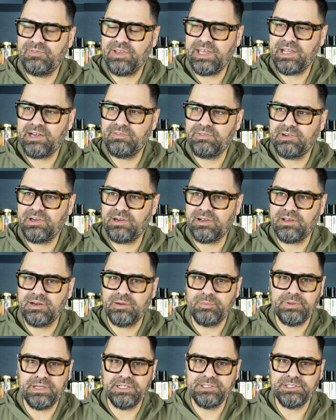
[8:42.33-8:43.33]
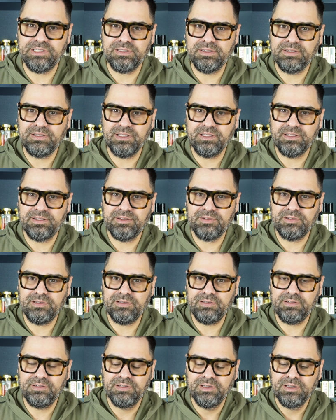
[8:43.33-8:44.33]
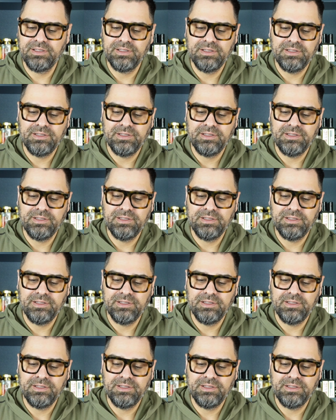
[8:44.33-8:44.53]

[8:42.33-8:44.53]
Vetiver on a budget, like your